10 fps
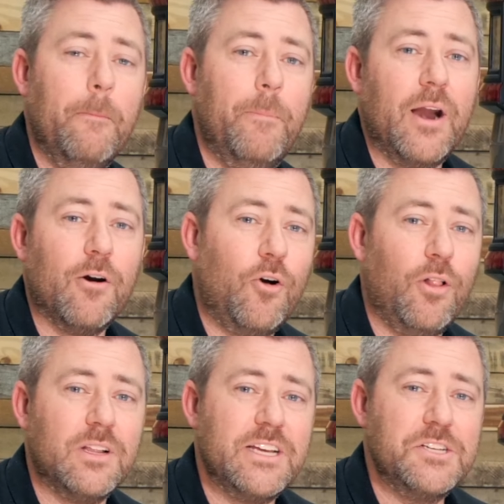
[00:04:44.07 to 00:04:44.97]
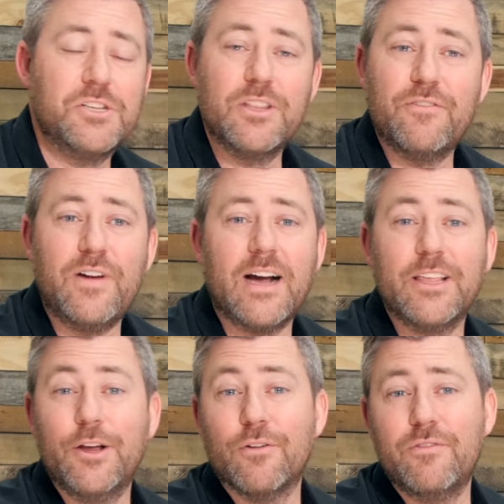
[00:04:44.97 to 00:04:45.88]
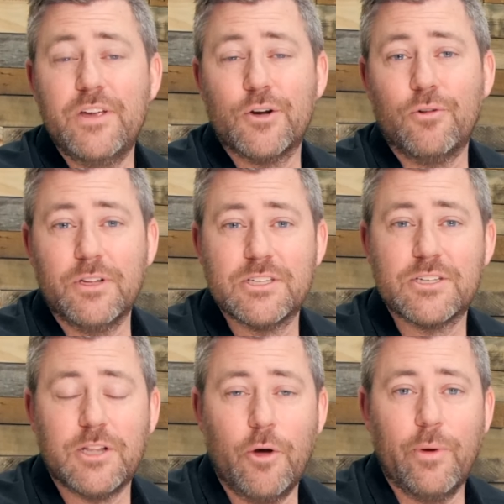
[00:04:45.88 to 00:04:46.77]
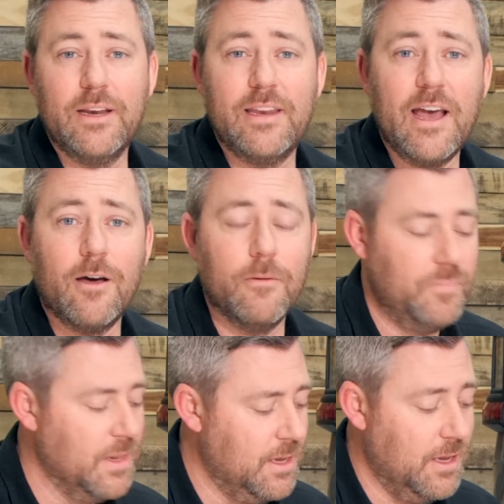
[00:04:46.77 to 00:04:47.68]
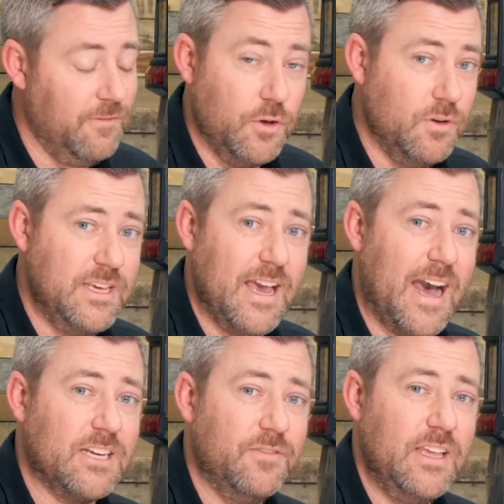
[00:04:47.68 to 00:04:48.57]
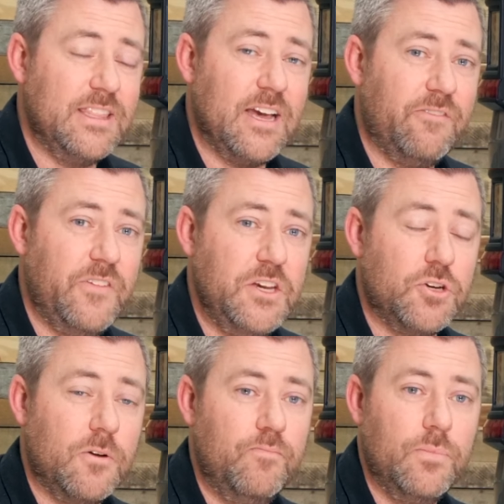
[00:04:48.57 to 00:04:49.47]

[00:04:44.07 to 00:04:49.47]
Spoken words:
better call attention to the fact that your vehicle is slowing down. If you deactivate that feature,